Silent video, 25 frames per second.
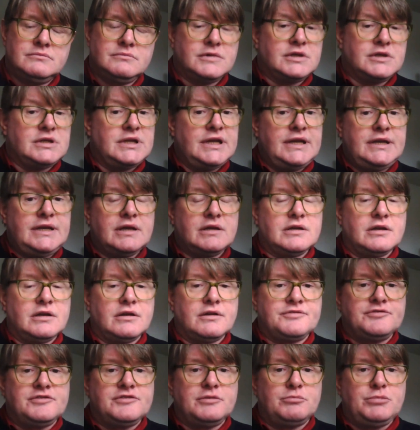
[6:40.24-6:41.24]
cleaning
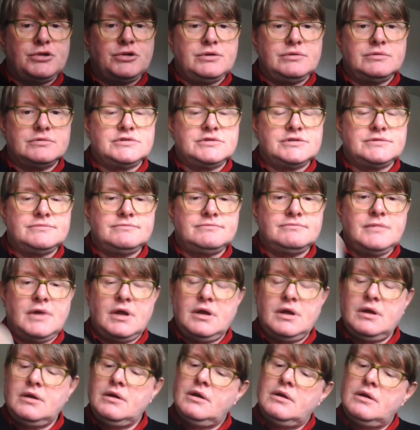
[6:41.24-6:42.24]
cost to boot.
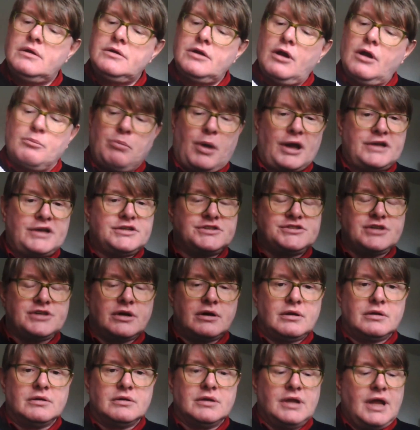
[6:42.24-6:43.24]
Not bad at
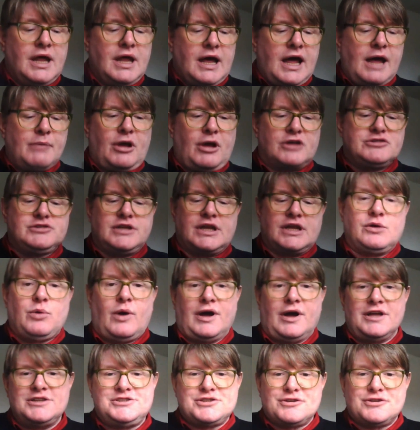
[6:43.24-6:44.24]
all. I'm actually
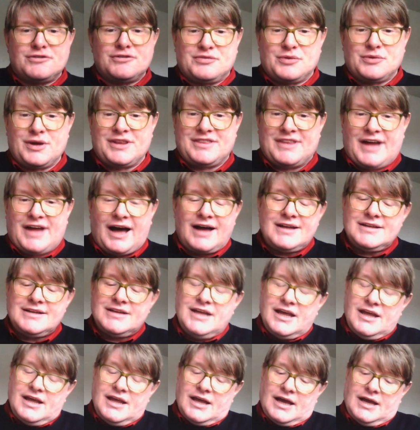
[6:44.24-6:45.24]
quite chuffed with that.
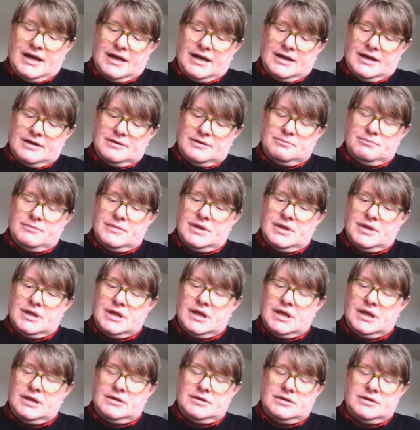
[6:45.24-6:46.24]

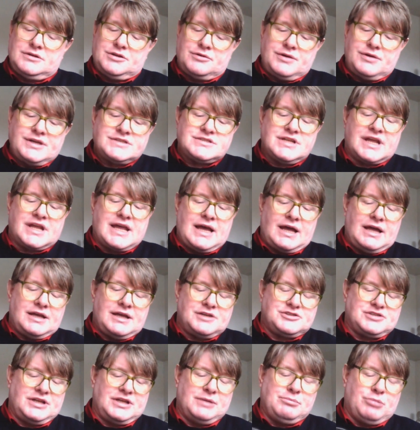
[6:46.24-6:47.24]
The reason I
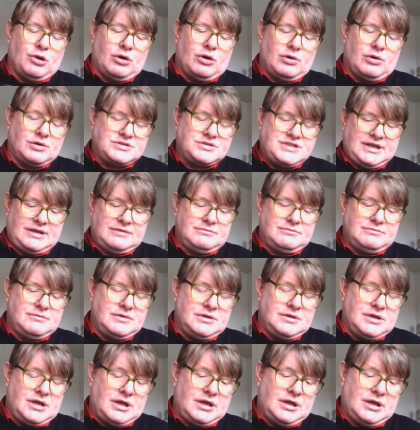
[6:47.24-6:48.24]
actually bought it,
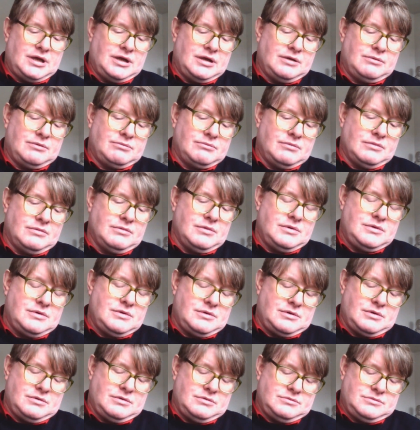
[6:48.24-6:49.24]
I
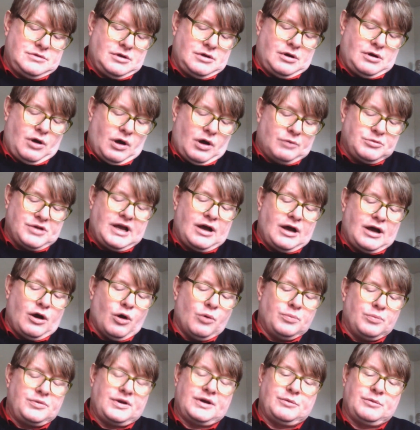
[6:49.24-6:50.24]

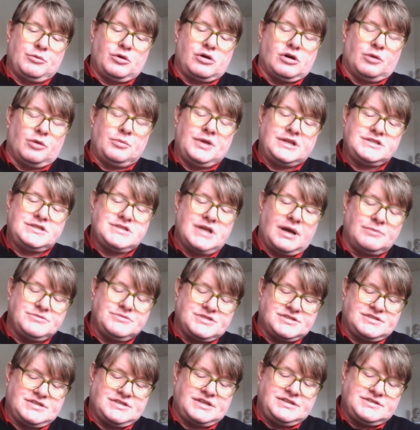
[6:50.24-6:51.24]
hope that it would come in time to
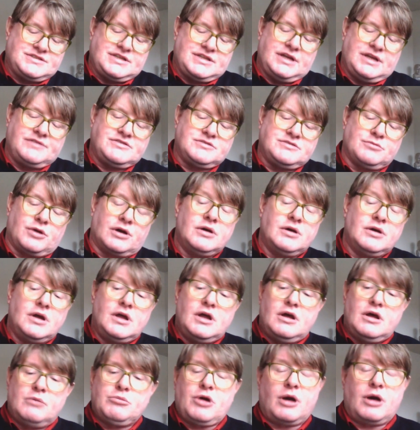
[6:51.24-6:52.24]
see Steve tomorrow,
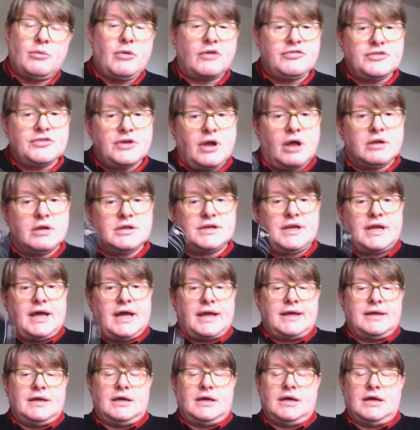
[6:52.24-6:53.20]
but I'm off on holiday